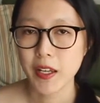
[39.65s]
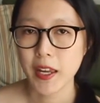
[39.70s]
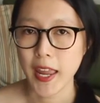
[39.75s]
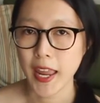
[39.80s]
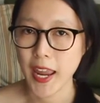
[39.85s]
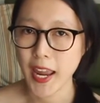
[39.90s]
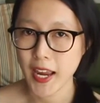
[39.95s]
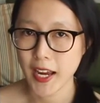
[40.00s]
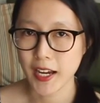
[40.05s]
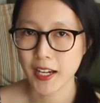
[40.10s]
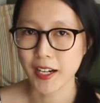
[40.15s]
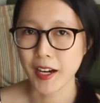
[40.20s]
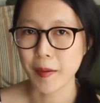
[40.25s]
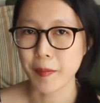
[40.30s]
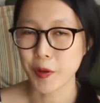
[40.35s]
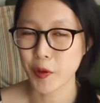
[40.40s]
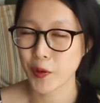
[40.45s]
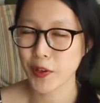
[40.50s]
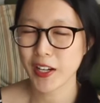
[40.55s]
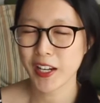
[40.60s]
and
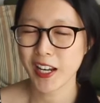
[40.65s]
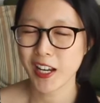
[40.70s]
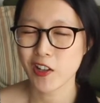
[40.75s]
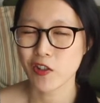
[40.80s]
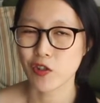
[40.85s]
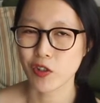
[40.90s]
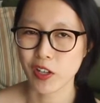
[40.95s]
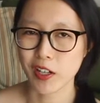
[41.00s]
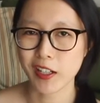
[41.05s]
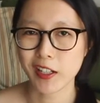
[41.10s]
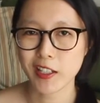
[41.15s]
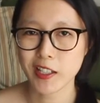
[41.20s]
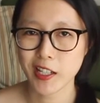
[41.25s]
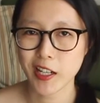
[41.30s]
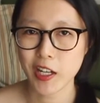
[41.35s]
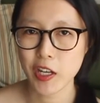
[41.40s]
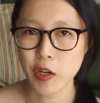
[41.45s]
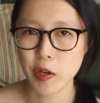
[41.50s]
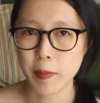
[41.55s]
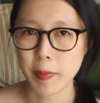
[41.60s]
I'm going to get drunk and
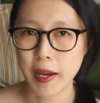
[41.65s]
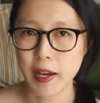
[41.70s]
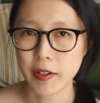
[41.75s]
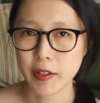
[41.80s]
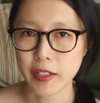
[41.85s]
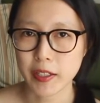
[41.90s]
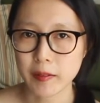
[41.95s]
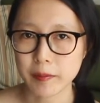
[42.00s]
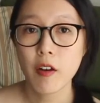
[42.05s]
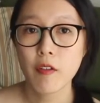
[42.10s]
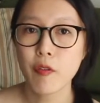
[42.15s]
tell you about it.